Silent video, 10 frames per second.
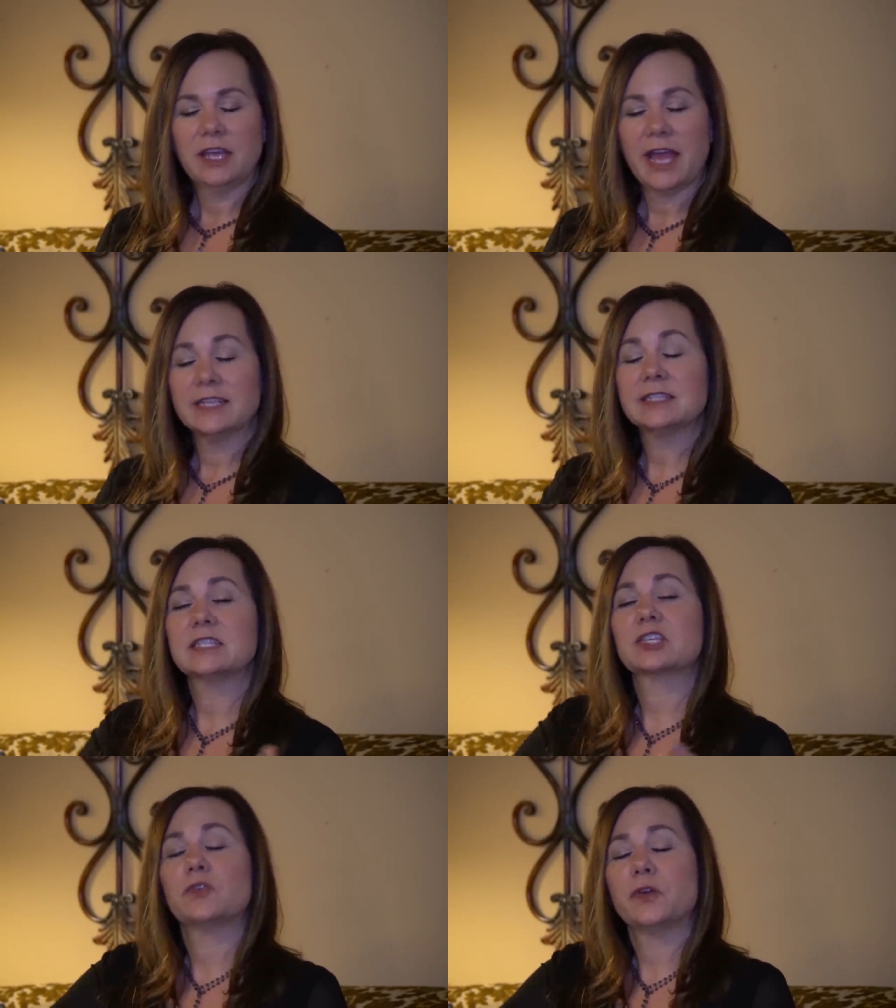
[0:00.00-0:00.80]
As
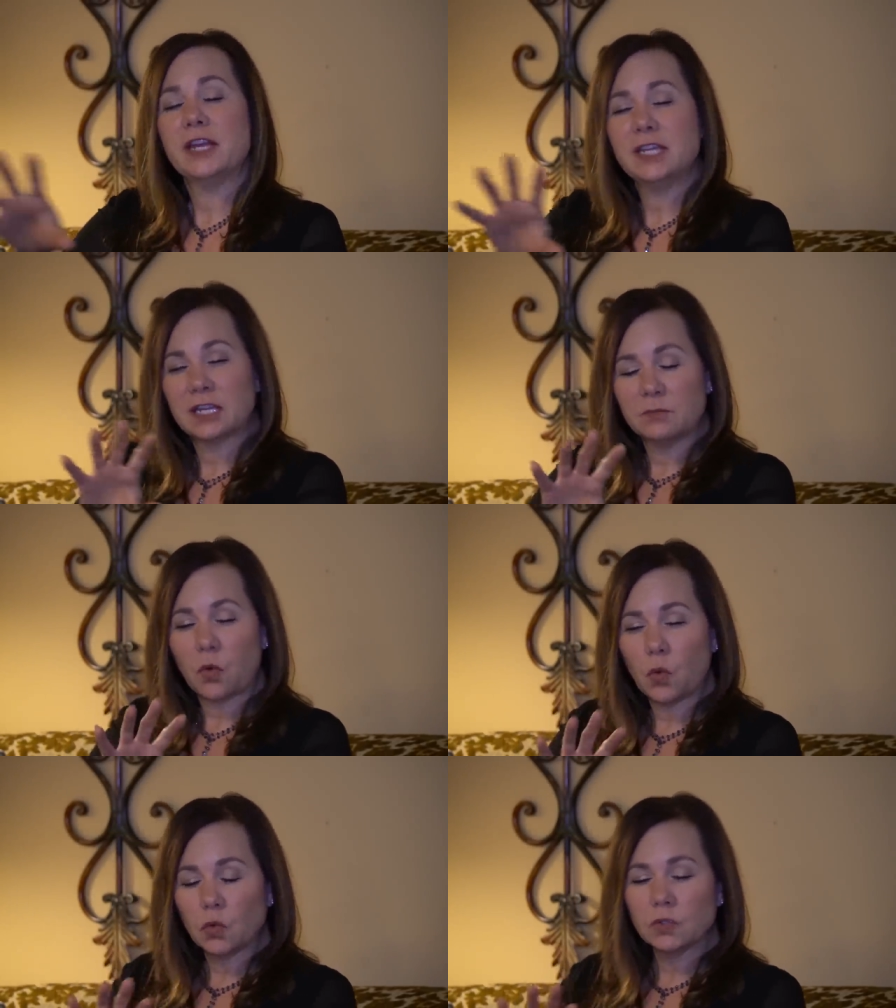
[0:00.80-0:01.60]
it's creating and
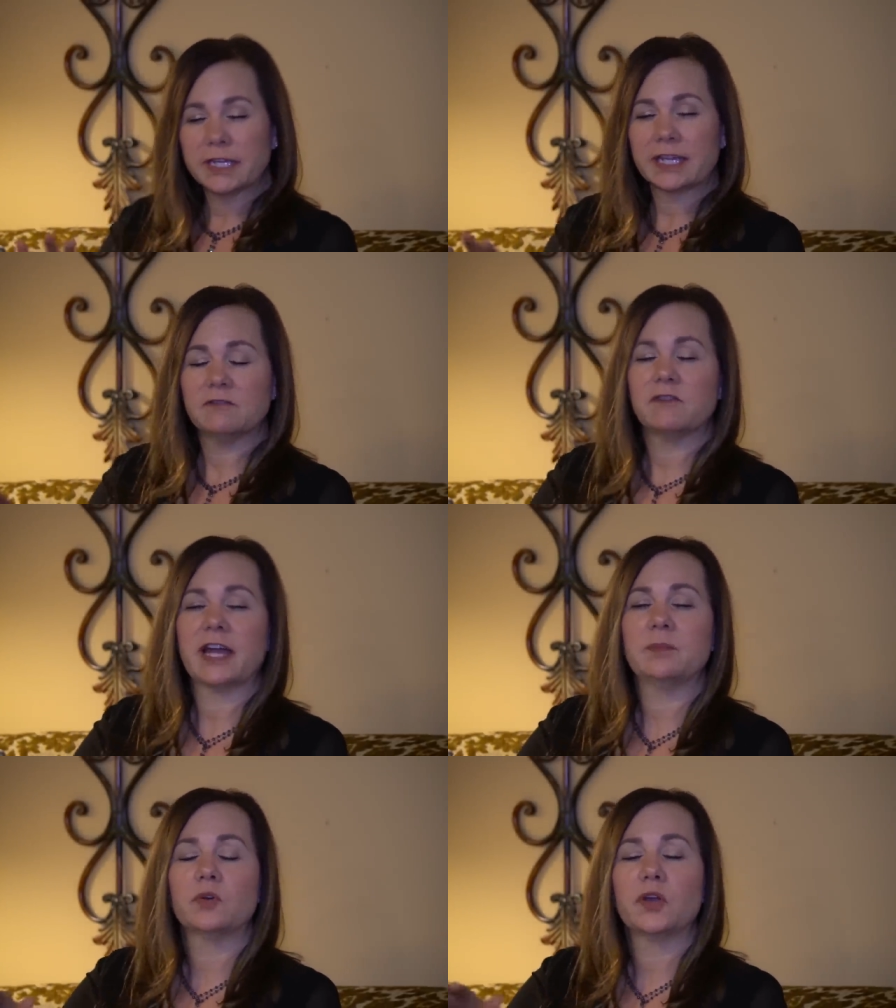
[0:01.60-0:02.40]
molding in
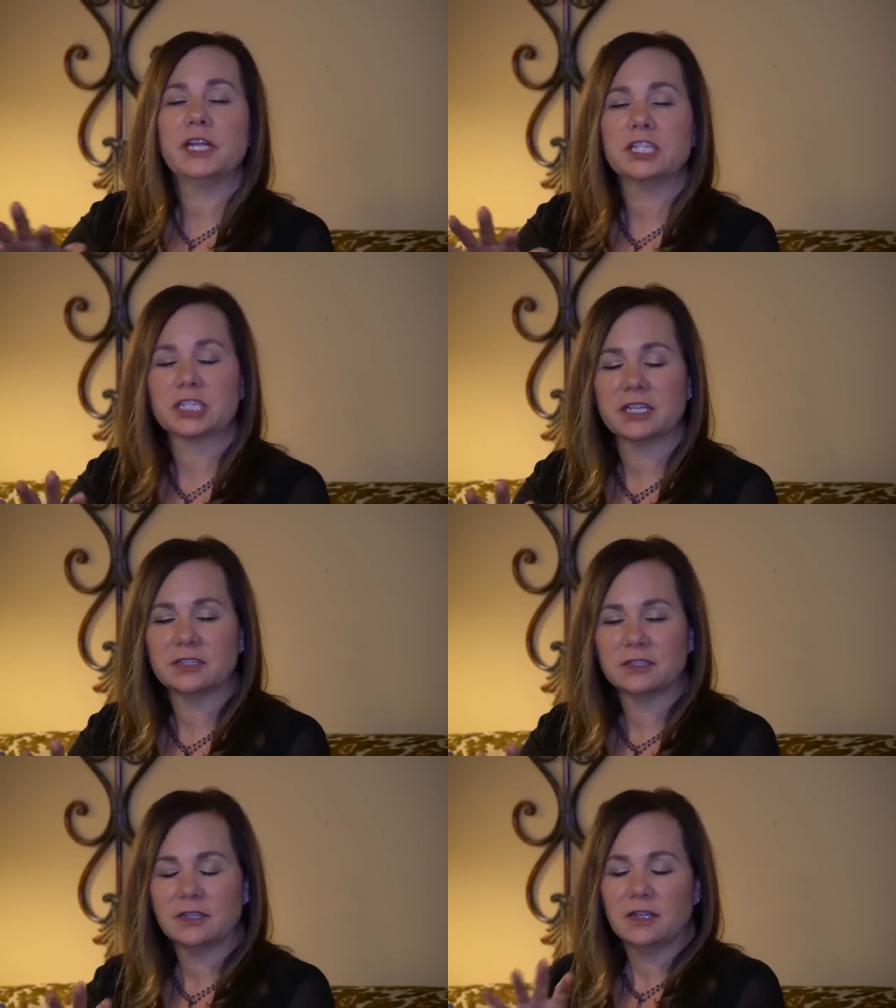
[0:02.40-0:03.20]

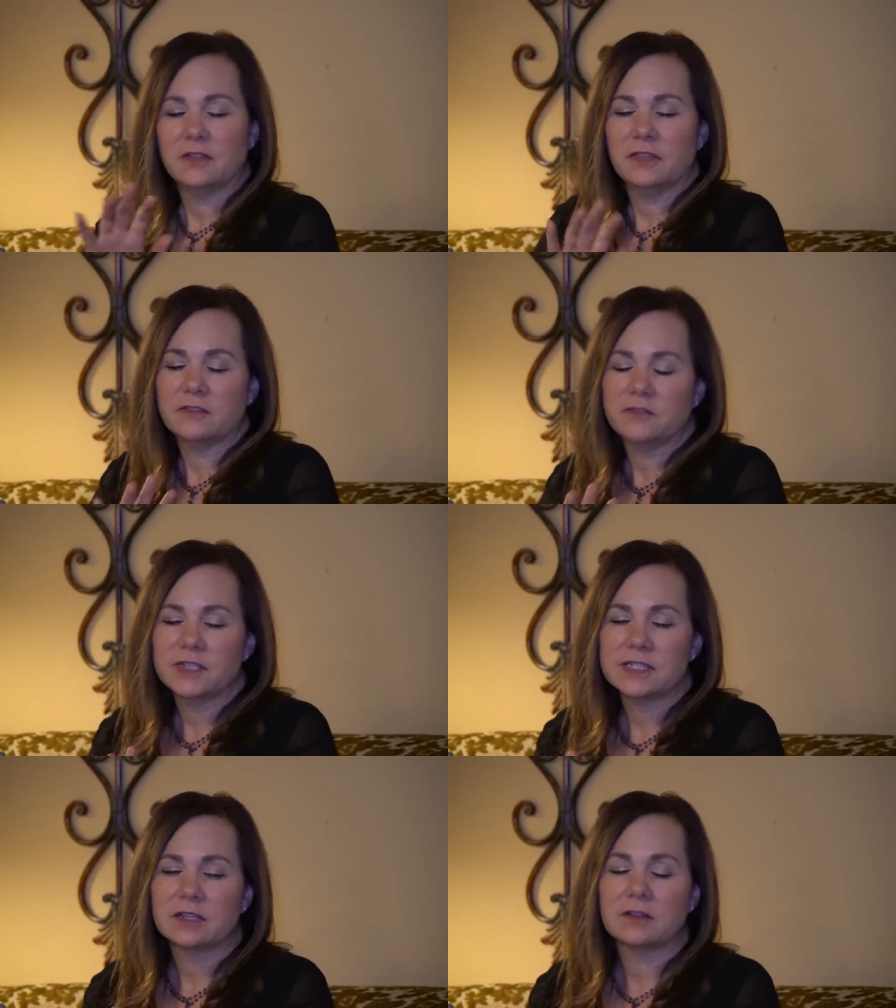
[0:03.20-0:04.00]
vibration, the
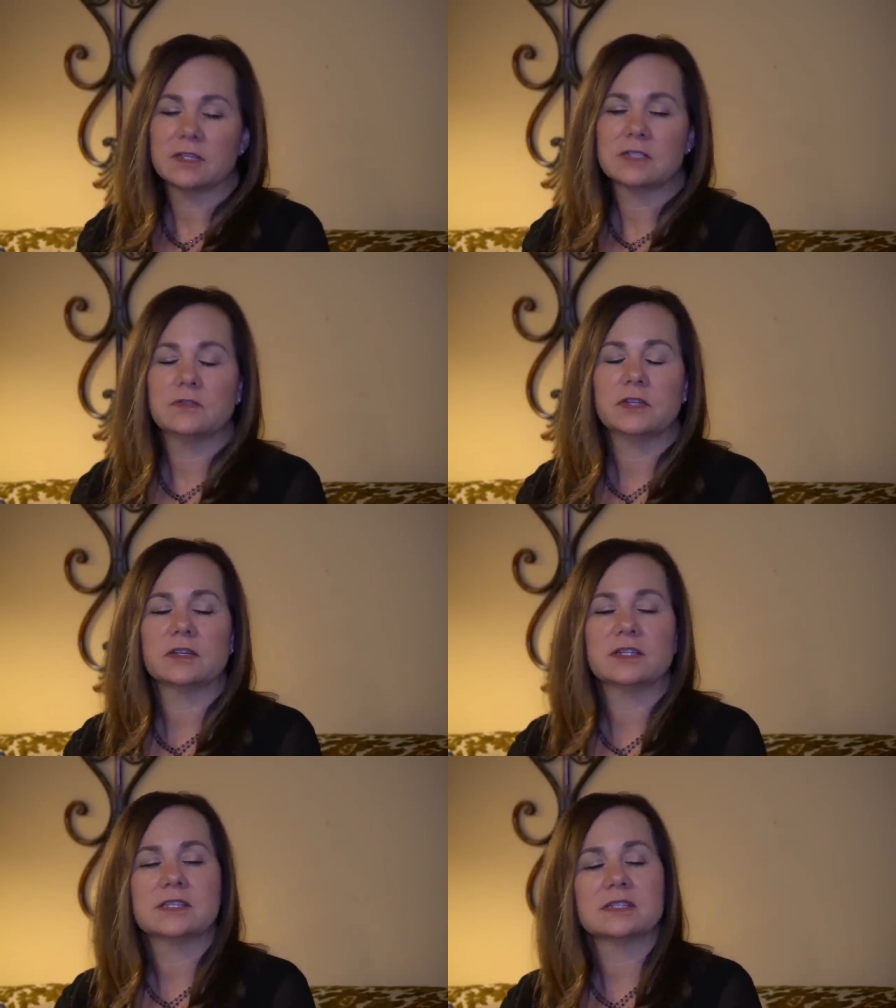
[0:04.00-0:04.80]
physical is
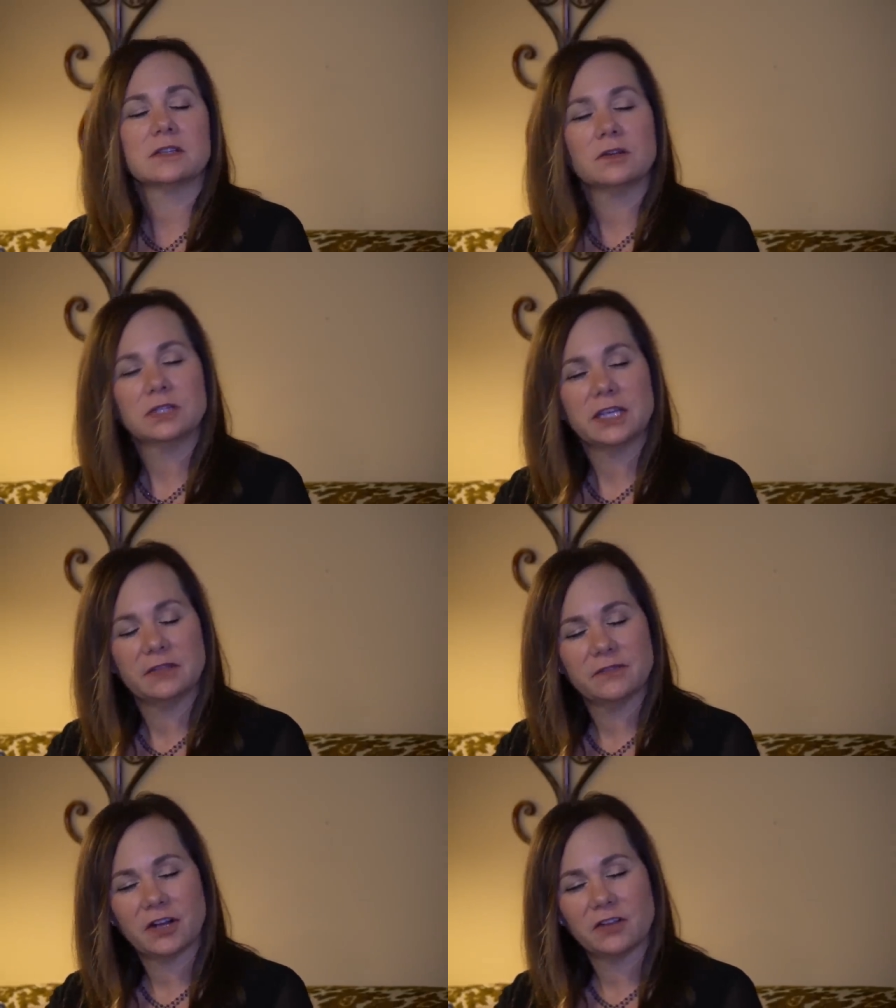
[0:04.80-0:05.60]
very slowly
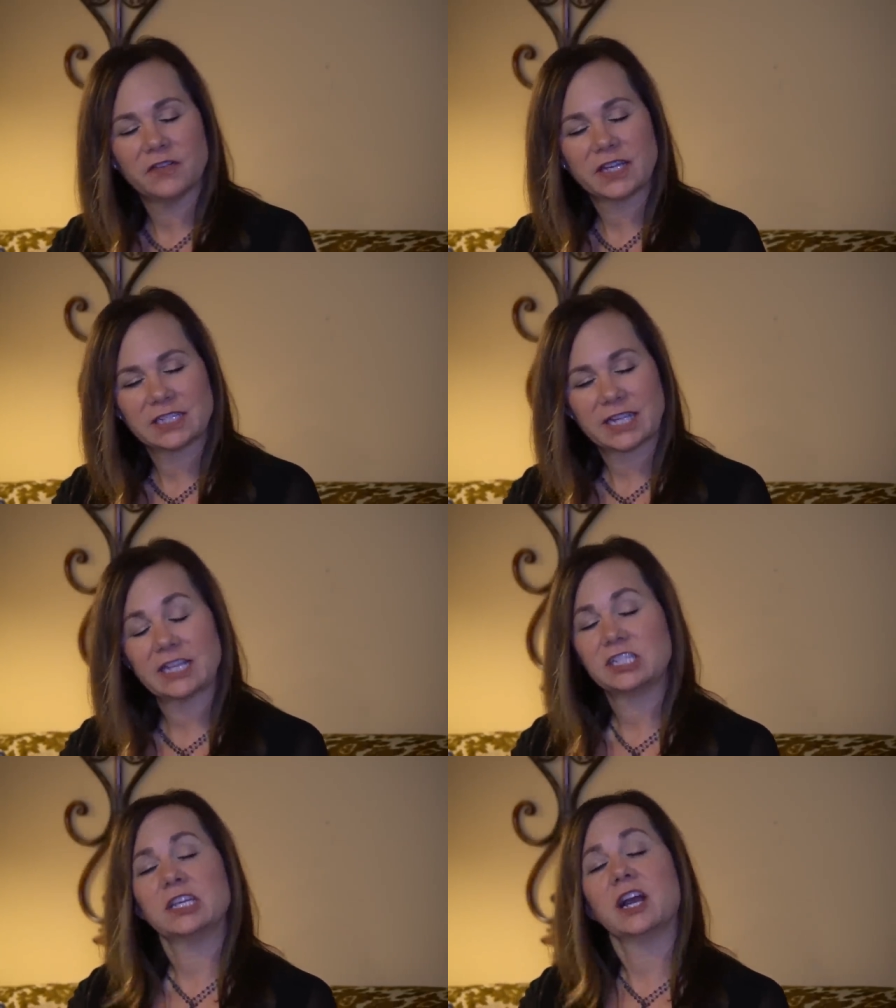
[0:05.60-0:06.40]
evolving and
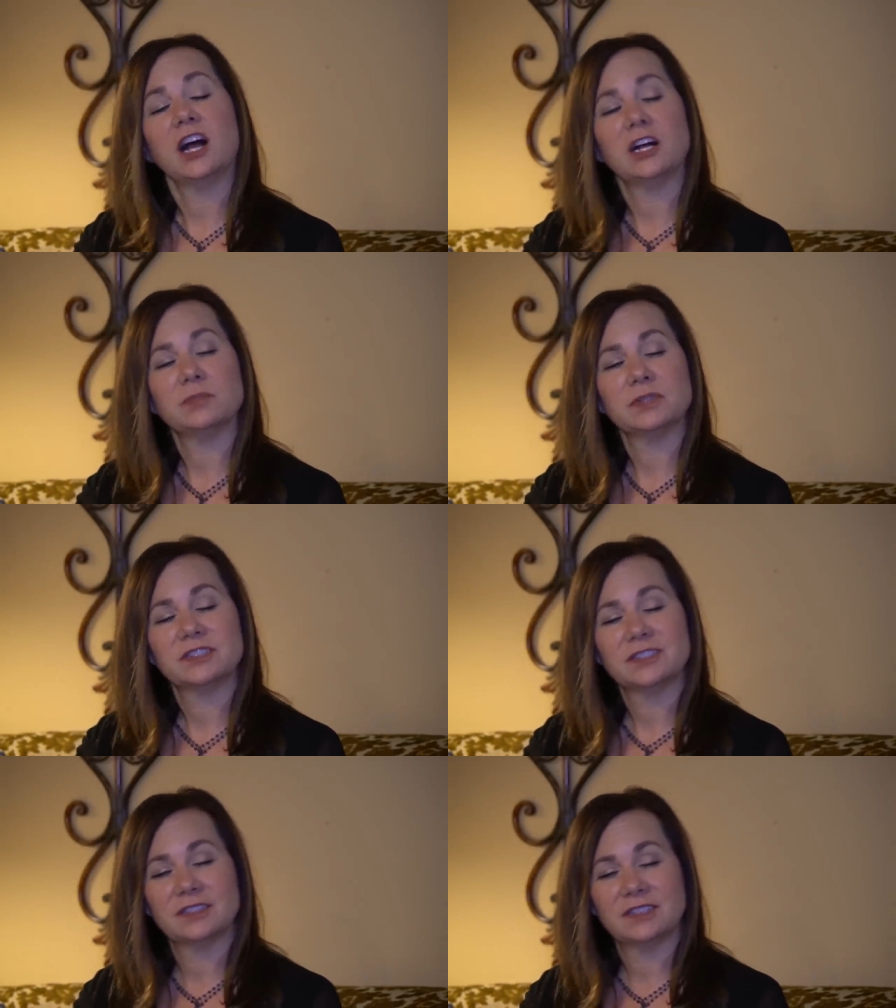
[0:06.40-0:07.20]
catching up
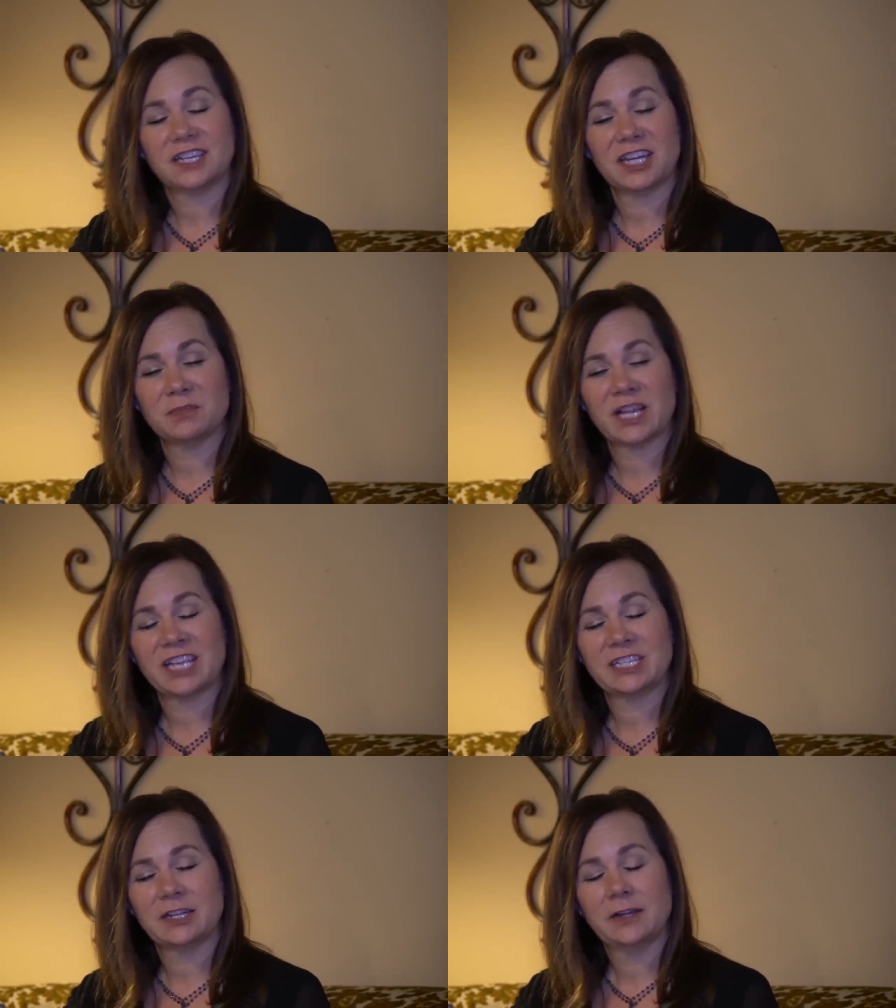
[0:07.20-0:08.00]
to the
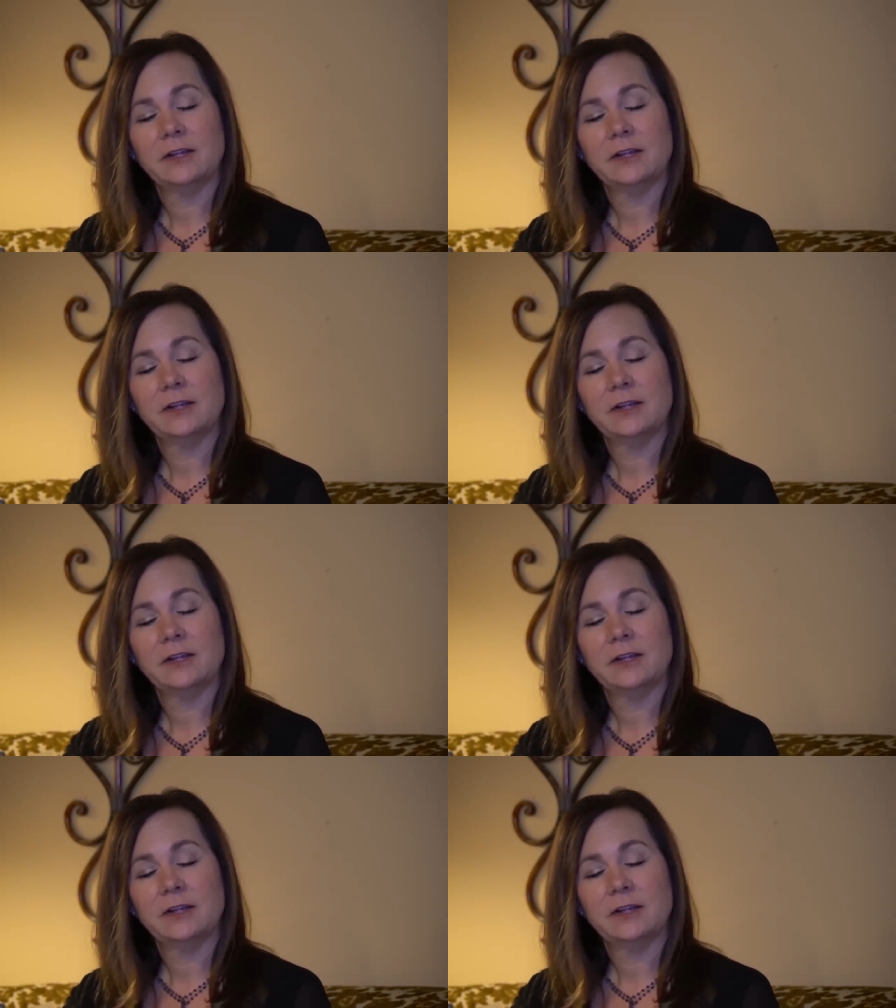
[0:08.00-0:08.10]
timeline.